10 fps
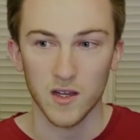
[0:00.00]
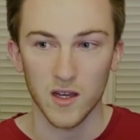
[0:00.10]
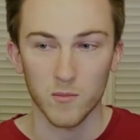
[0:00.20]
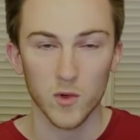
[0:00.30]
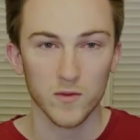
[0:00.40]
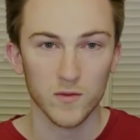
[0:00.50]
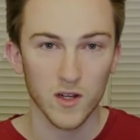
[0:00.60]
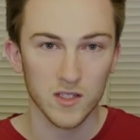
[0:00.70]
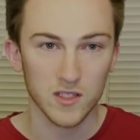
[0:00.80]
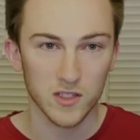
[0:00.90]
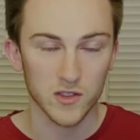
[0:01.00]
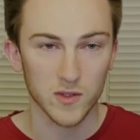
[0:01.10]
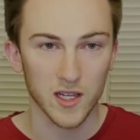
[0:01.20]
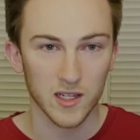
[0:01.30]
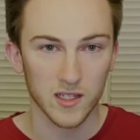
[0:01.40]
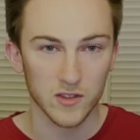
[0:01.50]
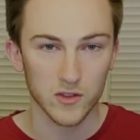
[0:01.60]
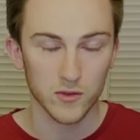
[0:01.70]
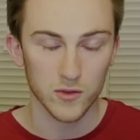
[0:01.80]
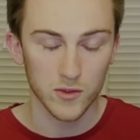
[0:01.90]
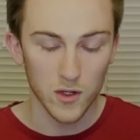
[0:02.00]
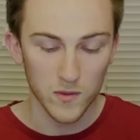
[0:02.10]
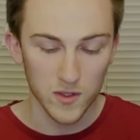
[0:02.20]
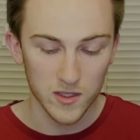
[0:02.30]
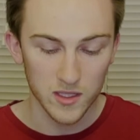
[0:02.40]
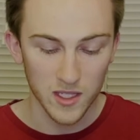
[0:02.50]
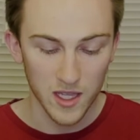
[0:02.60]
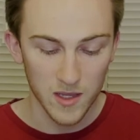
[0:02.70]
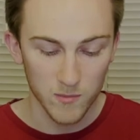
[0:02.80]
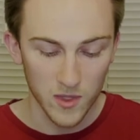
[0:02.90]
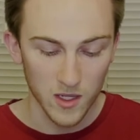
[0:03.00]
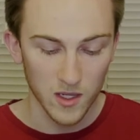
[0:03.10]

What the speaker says: more fun because you can't get screwed over in the game.